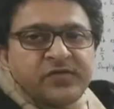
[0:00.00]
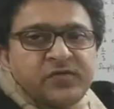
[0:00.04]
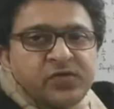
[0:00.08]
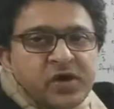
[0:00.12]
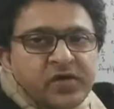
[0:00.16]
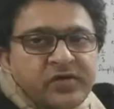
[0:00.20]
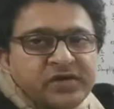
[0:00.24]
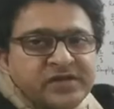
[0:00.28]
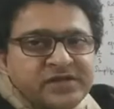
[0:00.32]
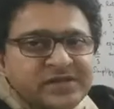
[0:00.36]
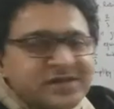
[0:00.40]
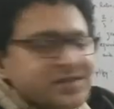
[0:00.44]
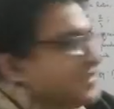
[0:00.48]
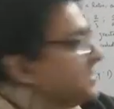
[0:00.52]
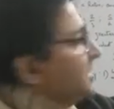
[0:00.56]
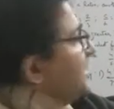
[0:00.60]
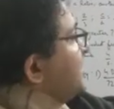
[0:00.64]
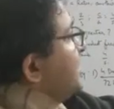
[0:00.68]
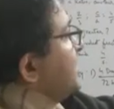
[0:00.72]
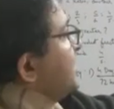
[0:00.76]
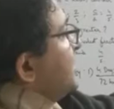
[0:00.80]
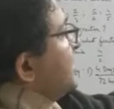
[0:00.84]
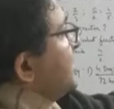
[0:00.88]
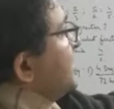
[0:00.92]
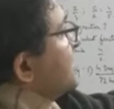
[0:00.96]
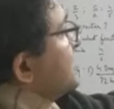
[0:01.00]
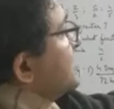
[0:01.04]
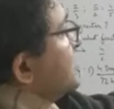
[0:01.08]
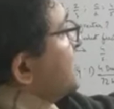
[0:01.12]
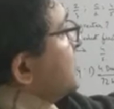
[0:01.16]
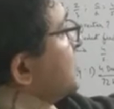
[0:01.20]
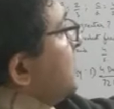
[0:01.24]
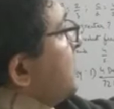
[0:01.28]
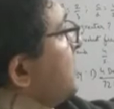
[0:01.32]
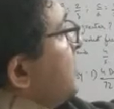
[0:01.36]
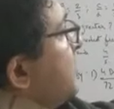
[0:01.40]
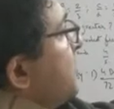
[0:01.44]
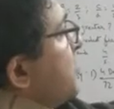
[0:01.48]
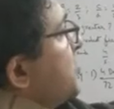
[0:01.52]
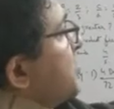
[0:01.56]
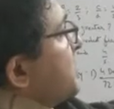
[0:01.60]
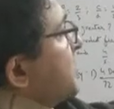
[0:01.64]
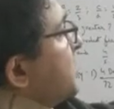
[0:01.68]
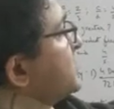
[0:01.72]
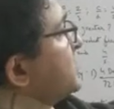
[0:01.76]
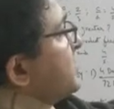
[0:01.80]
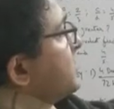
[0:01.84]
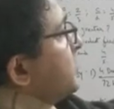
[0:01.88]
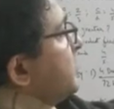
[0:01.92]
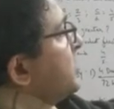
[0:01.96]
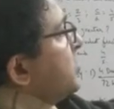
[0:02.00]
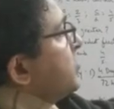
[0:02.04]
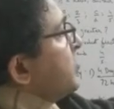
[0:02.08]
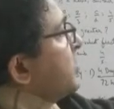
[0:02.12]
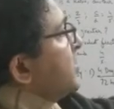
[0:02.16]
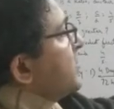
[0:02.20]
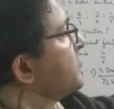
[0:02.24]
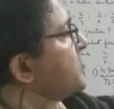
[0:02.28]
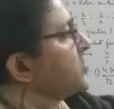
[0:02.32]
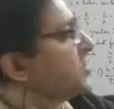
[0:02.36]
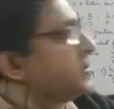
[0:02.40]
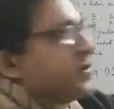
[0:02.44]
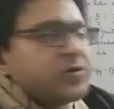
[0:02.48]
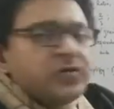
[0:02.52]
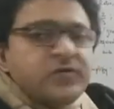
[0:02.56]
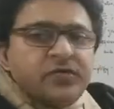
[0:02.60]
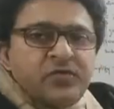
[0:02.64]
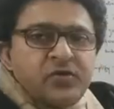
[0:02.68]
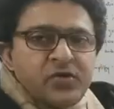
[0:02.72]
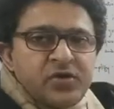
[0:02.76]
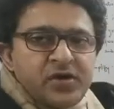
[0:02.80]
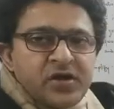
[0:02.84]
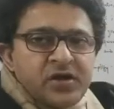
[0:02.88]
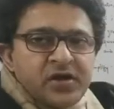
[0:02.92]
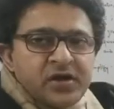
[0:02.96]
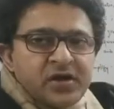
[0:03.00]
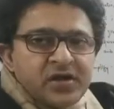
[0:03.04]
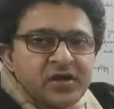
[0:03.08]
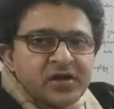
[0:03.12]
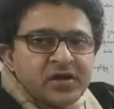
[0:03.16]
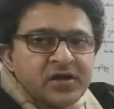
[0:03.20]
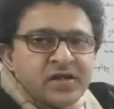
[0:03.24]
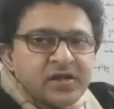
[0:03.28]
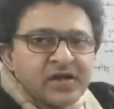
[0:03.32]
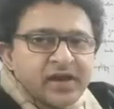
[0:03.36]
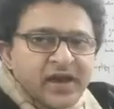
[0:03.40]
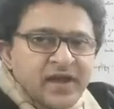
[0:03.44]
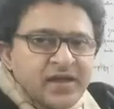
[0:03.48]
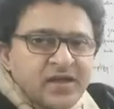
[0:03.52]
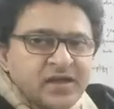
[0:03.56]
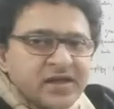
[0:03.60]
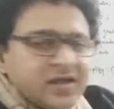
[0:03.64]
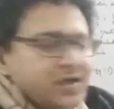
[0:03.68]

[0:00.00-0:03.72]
hours. So 4 days will be 24 into 4, right?